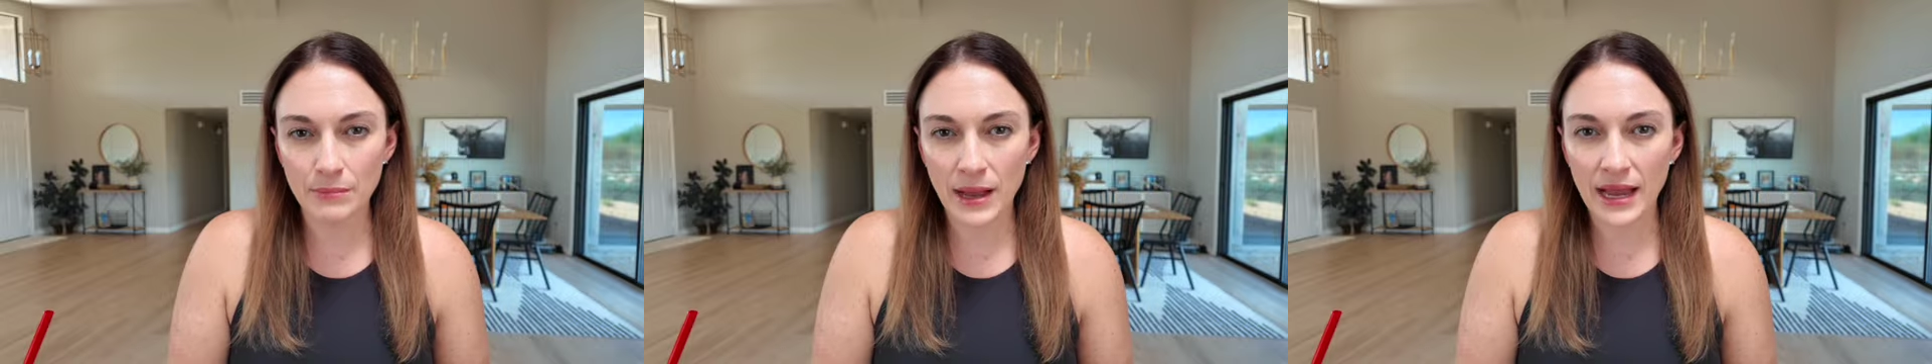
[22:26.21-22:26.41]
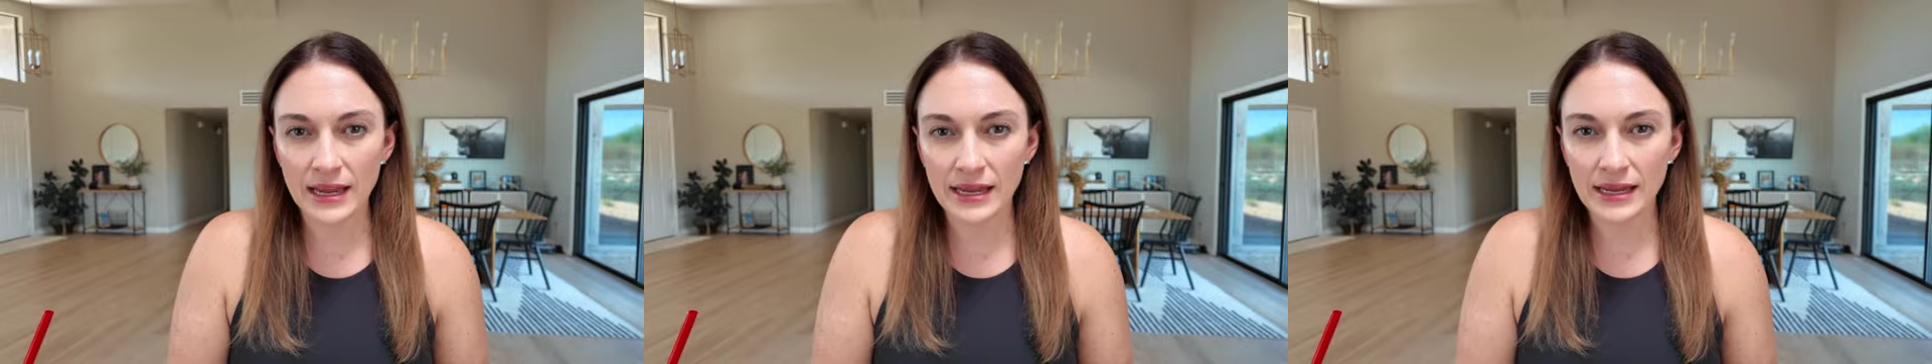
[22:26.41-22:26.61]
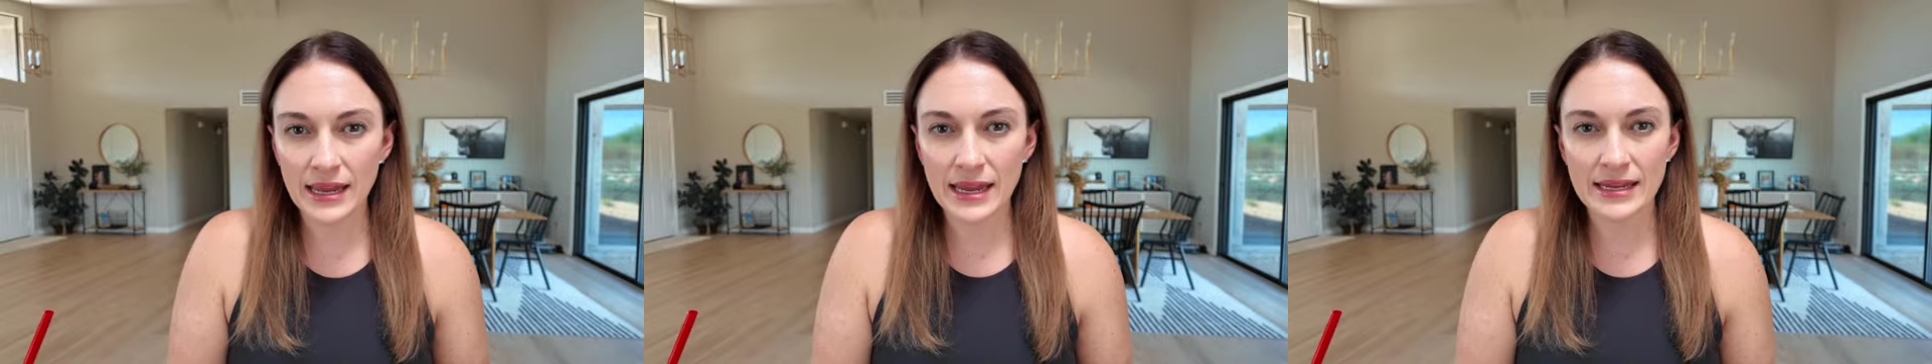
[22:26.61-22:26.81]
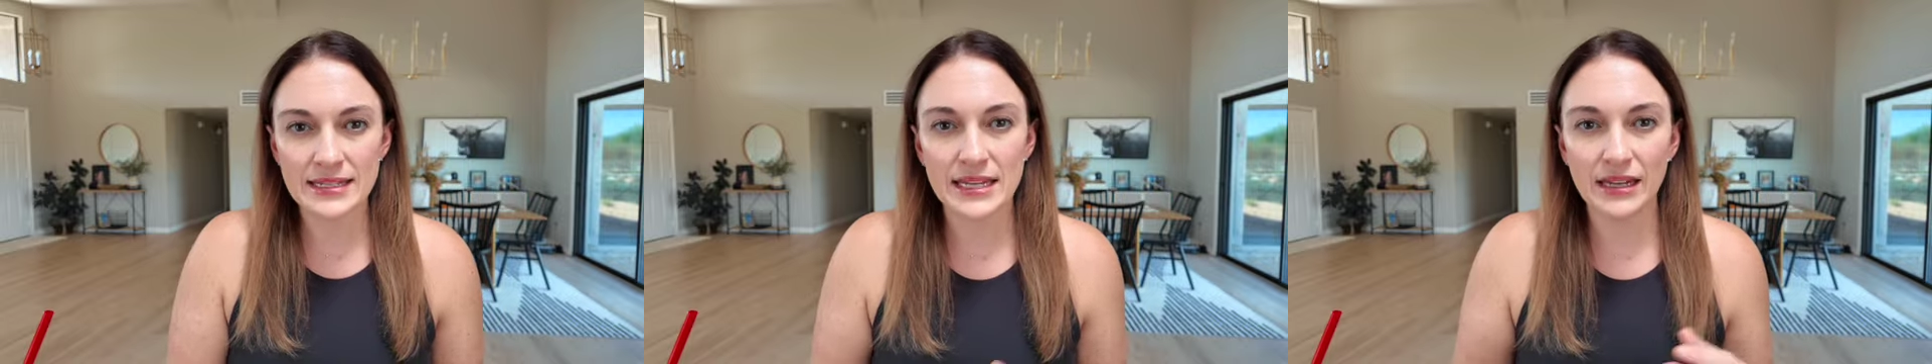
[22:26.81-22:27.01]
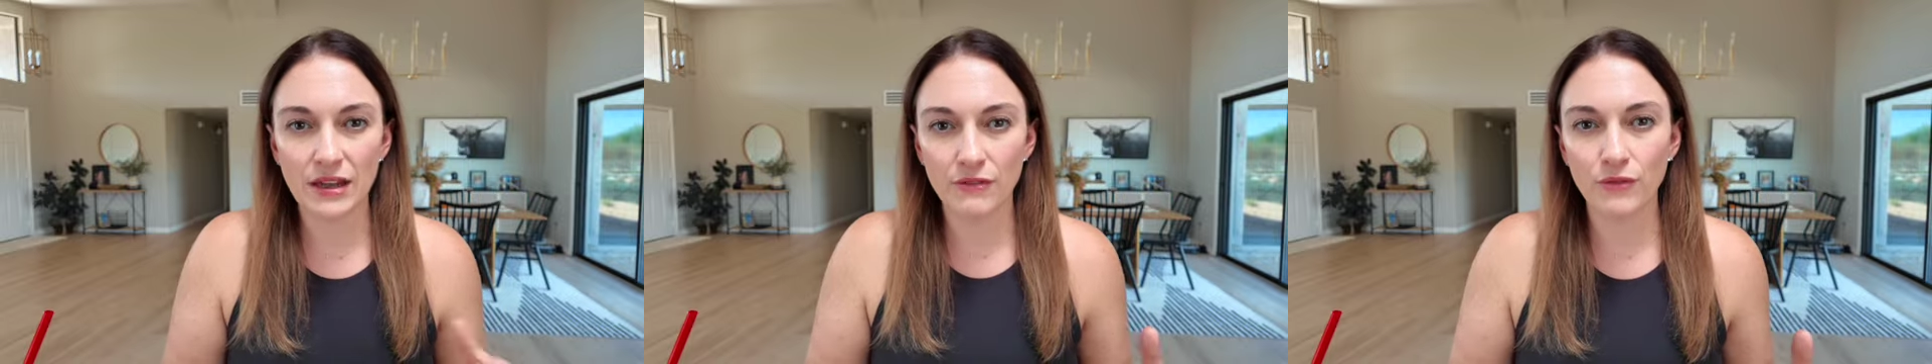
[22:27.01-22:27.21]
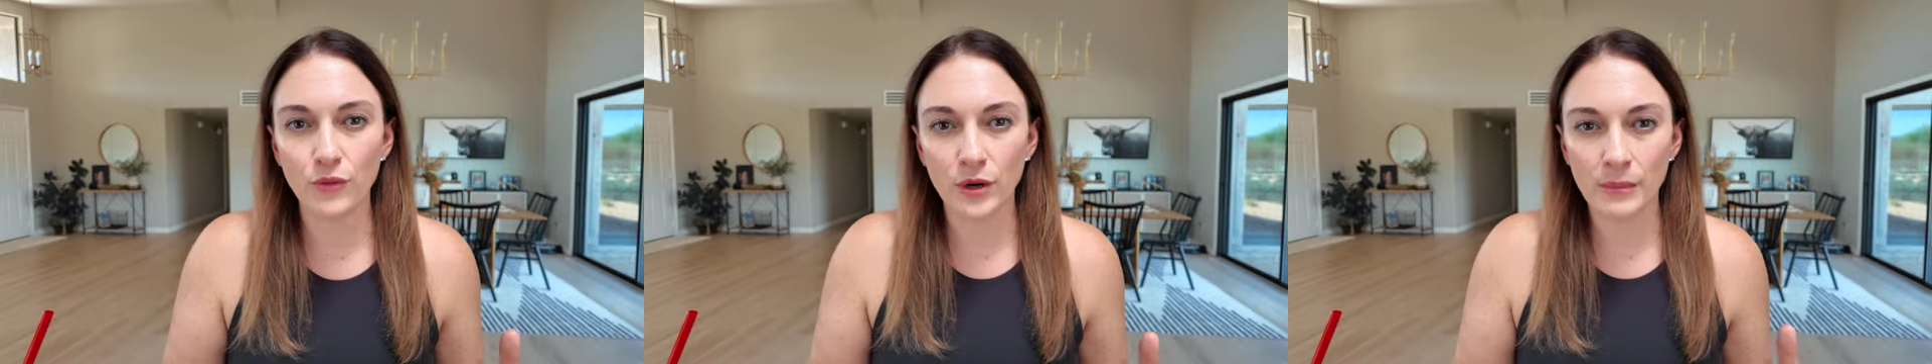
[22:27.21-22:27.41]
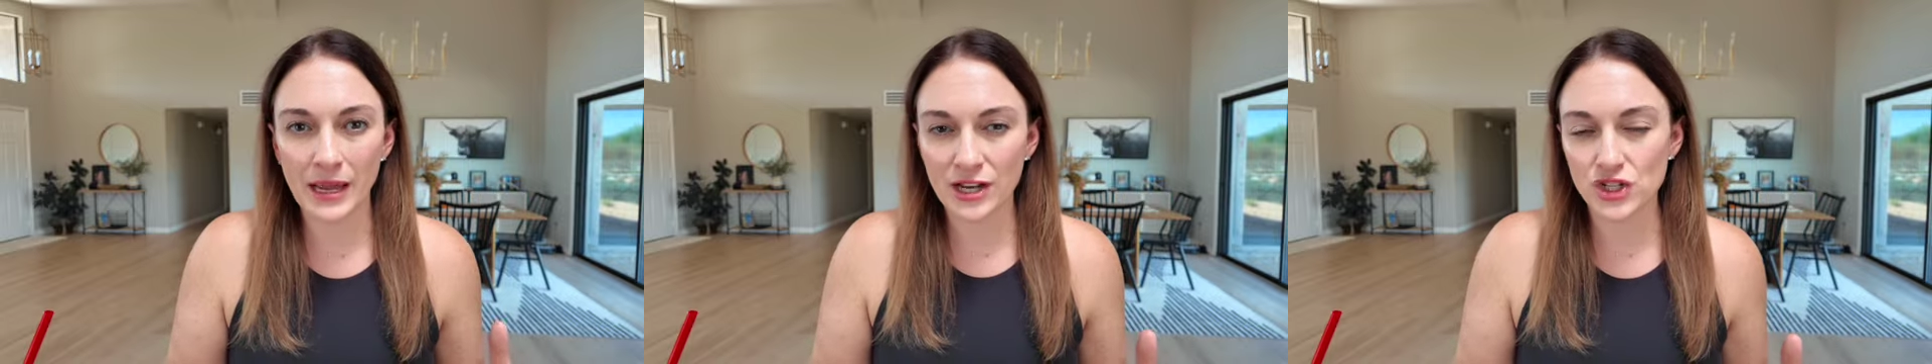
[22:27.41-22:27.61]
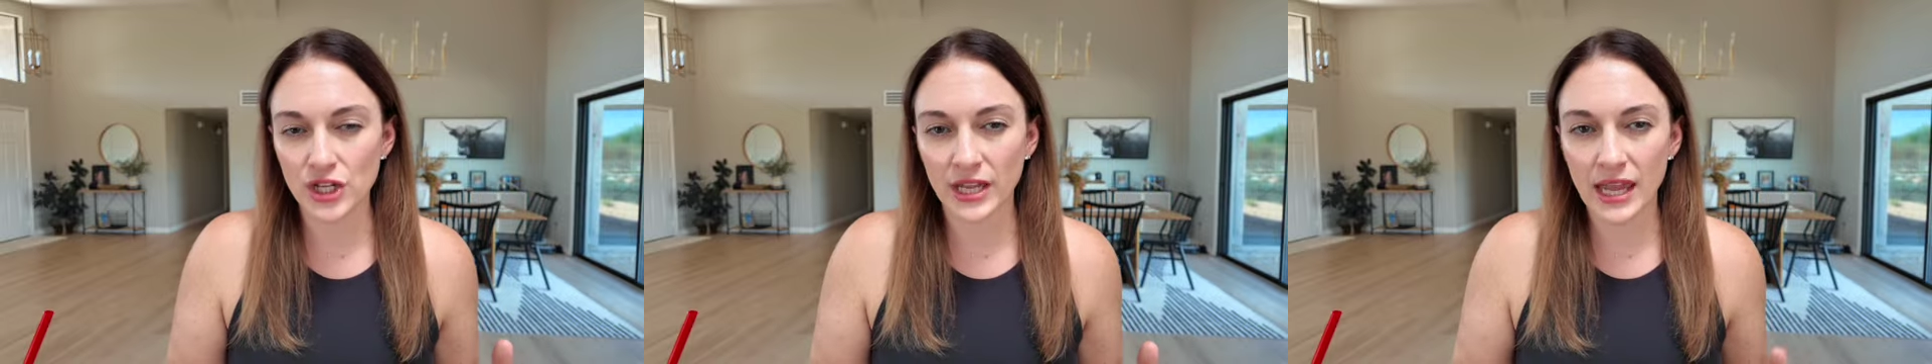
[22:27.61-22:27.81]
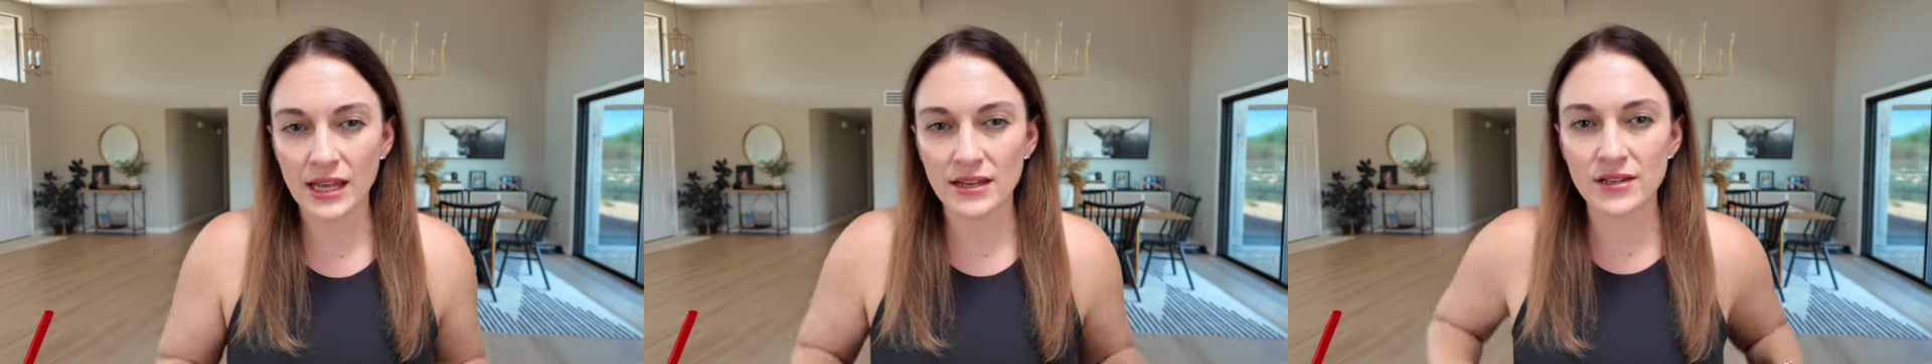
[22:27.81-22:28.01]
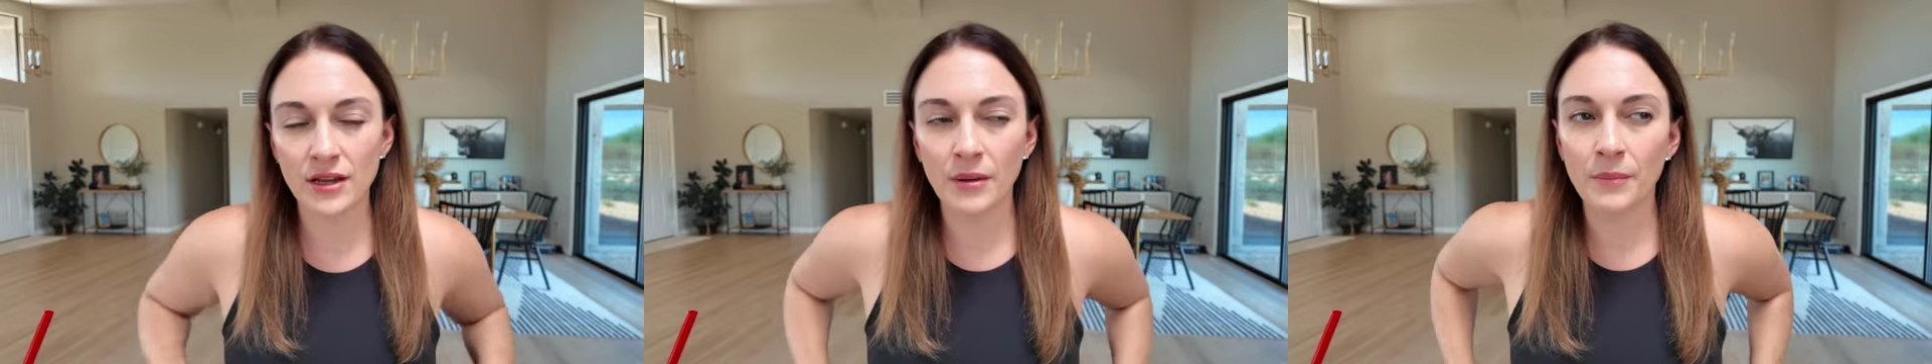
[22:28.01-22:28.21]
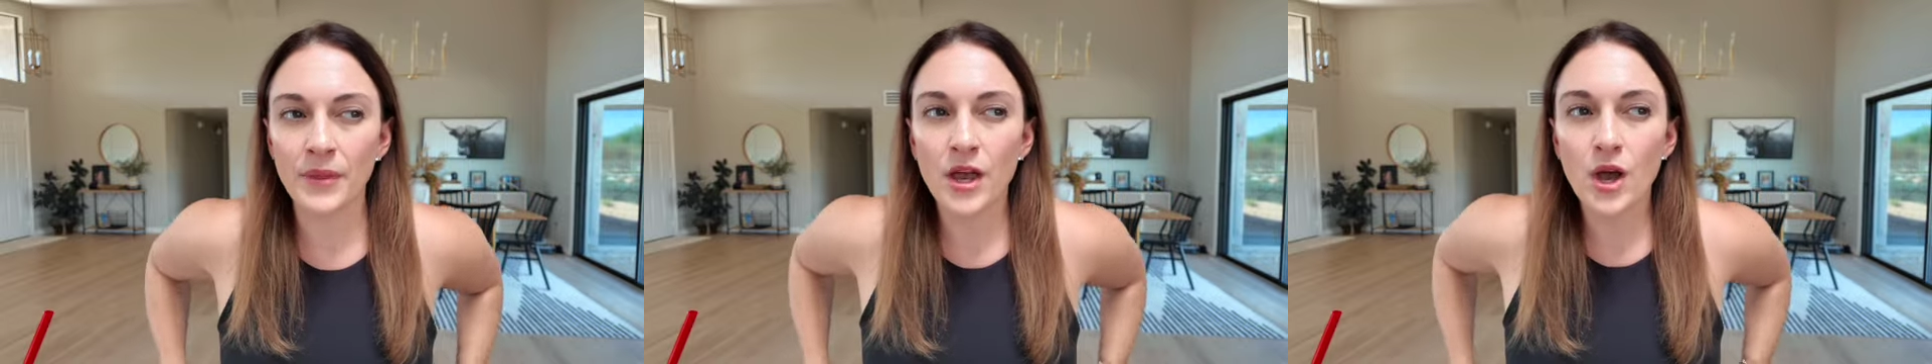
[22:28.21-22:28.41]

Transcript: buying a ticket for Magic Kingdom